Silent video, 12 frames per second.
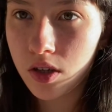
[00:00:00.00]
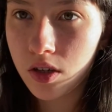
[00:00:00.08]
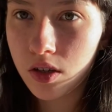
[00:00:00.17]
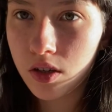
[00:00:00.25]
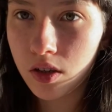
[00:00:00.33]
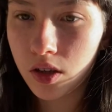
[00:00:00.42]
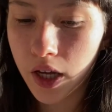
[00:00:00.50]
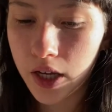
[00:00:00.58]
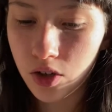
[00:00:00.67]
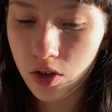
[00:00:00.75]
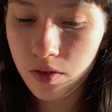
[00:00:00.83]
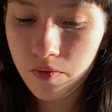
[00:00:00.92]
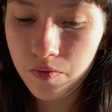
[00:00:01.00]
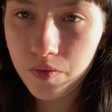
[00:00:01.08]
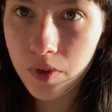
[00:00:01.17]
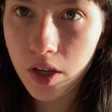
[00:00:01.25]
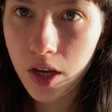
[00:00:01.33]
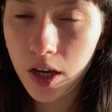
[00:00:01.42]
later,
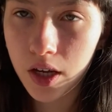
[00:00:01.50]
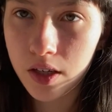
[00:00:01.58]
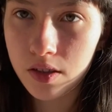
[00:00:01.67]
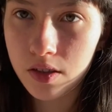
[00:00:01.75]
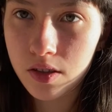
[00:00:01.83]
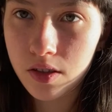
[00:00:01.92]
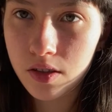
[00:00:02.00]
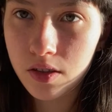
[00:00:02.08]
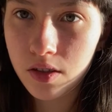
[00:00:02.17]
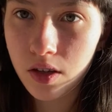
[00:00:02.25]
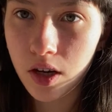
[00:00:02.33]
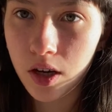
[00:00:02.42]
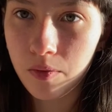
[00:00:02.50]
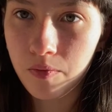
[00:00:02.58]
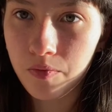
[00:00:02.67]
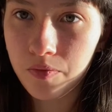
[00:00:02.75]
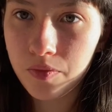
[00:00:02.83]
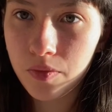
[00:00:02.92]
and
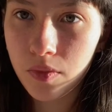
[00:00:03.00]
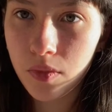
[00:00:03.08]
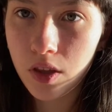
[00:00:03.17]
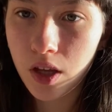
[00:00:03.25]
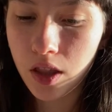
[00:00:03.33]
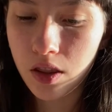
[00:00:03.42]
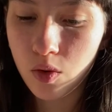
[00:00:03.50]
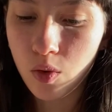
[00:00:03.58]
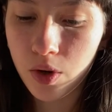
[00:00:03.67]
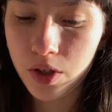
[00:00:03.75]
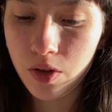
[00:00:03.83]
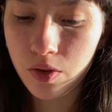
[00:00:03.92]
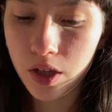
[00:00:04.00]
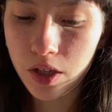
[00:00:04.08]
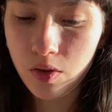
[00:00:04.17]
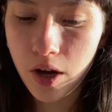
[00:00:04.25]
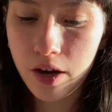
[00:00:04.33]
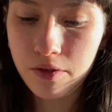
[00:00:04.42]
the quarter note that you
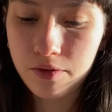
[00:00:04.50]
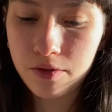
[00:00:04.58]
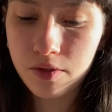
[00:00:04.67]
have